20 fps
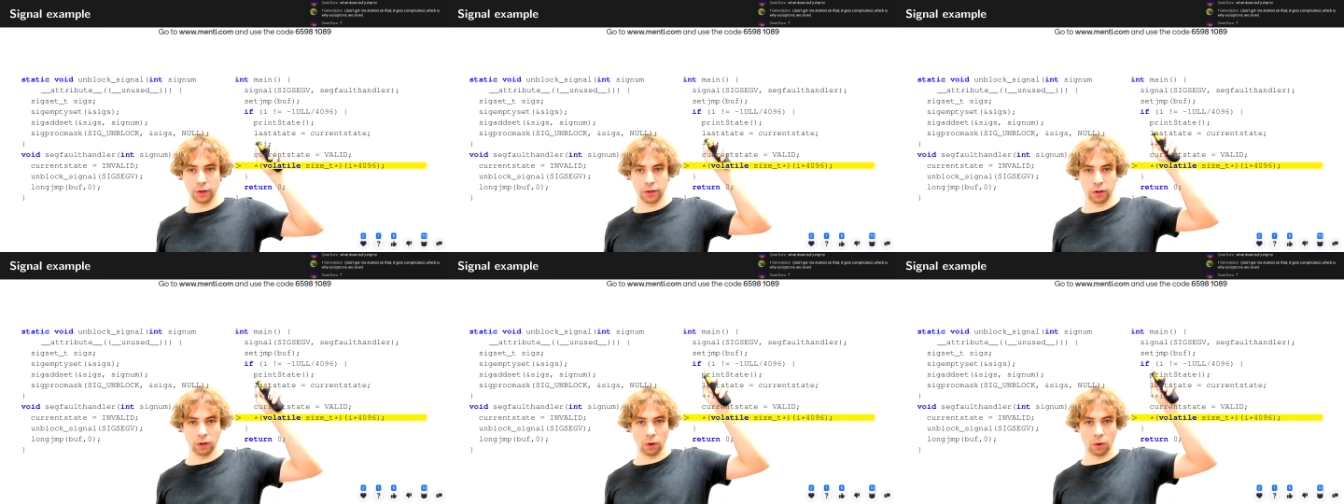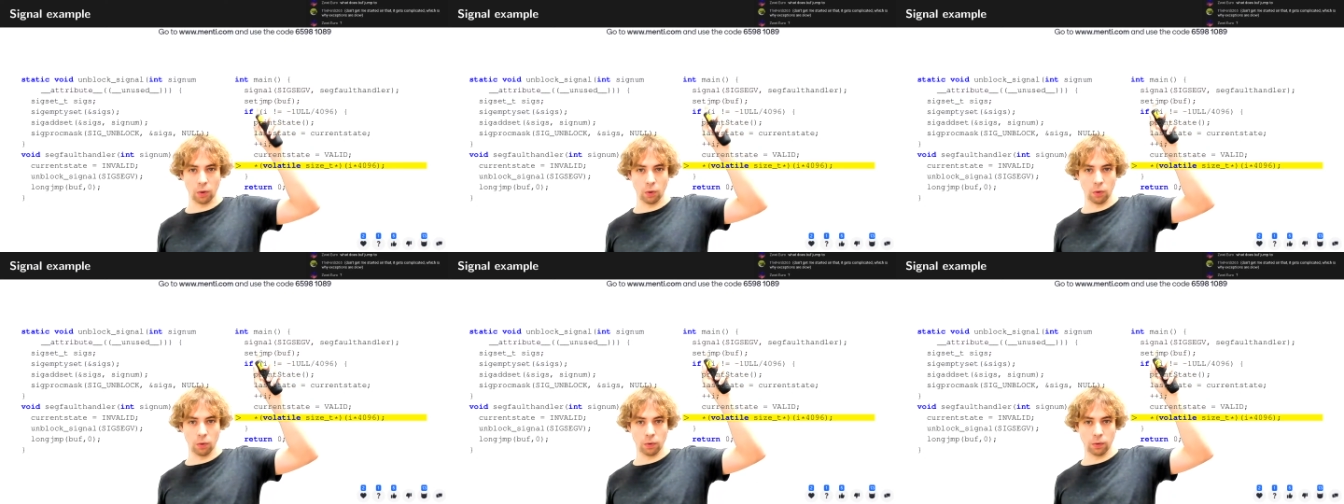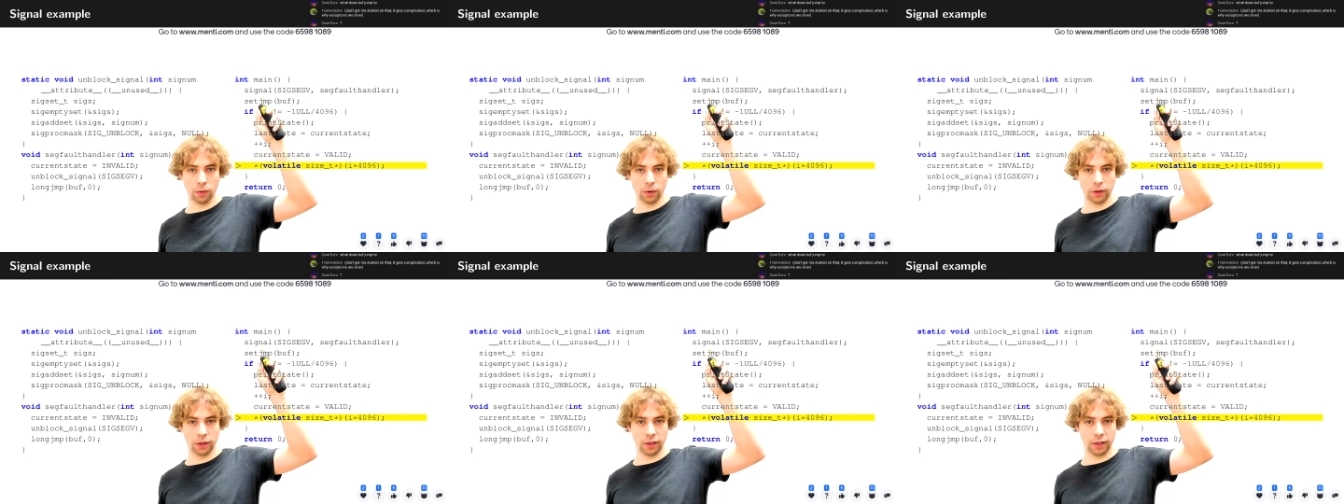
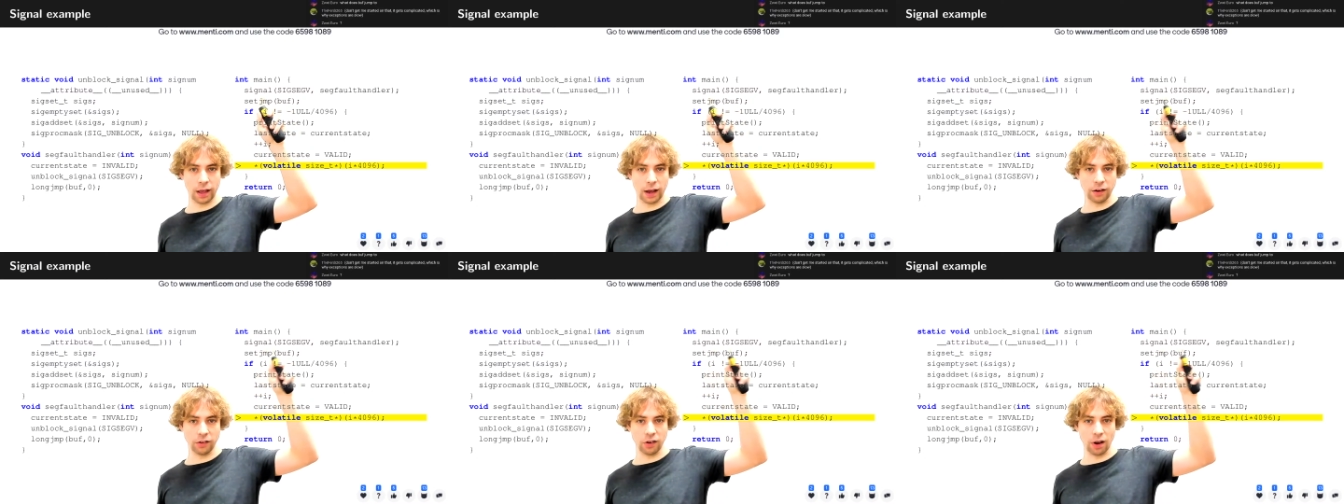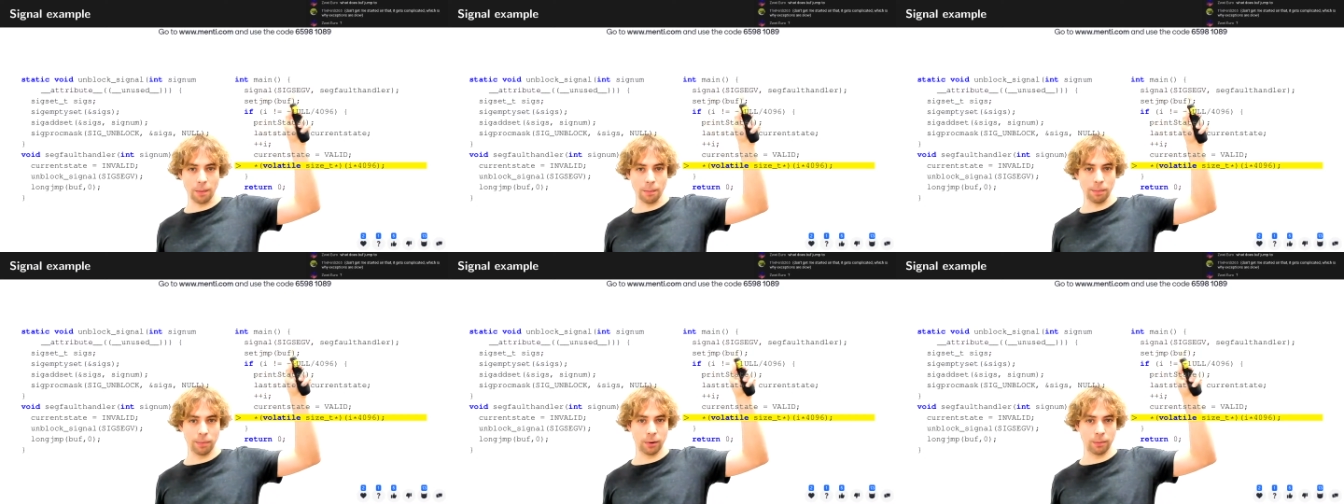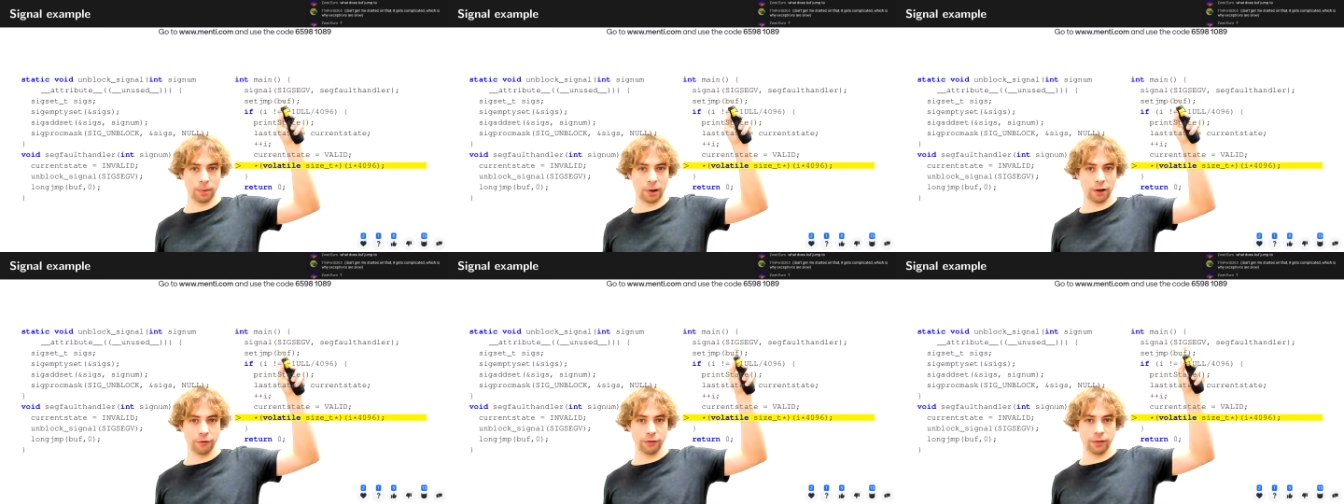So set
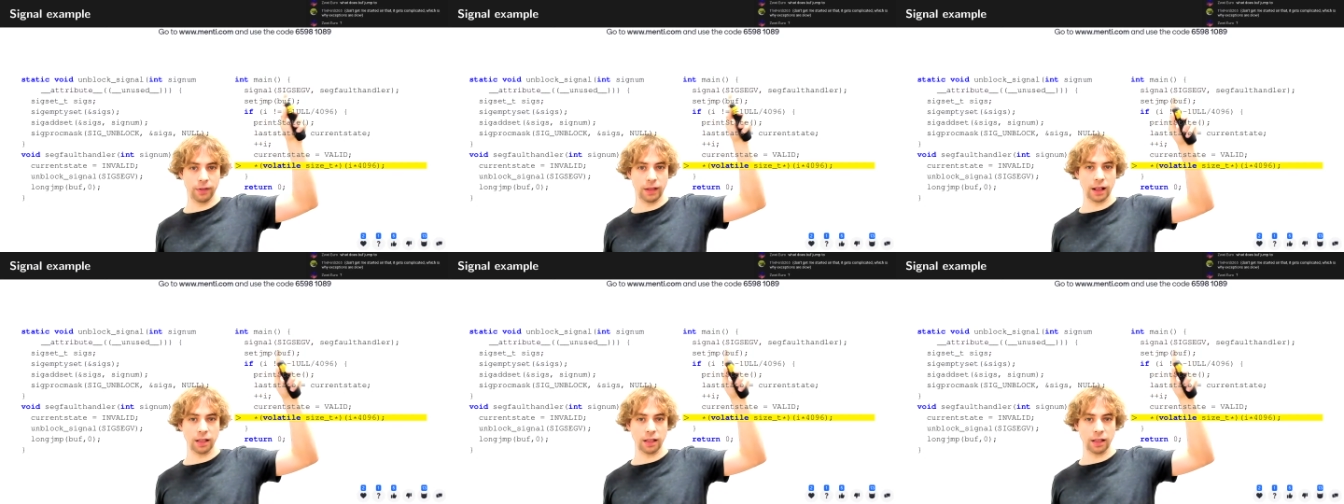jump buff,